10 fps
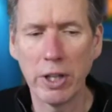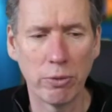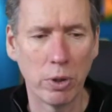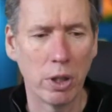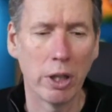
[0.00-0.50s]

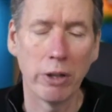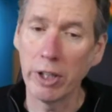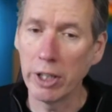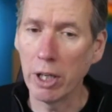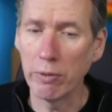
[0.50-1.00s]
were you like
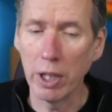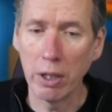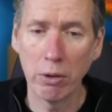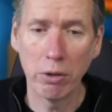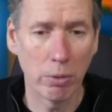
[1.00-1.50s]
taking care of your
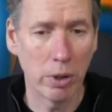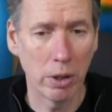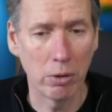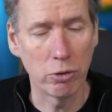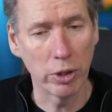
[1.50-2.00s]
health or were
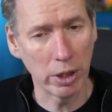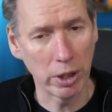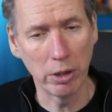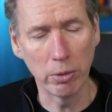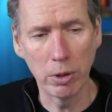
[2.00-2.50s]
you
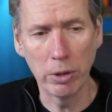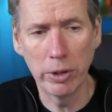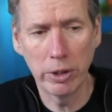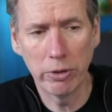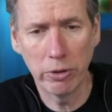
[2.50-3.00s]
drinking? You were
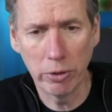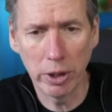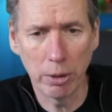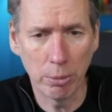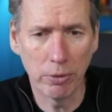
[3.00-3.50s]
alluding to
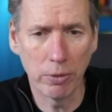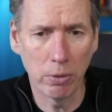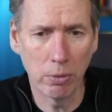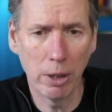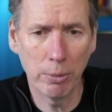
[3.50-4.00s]
drinking before.
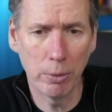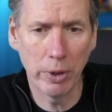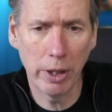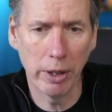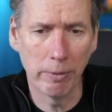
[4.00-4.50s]
What happened with that?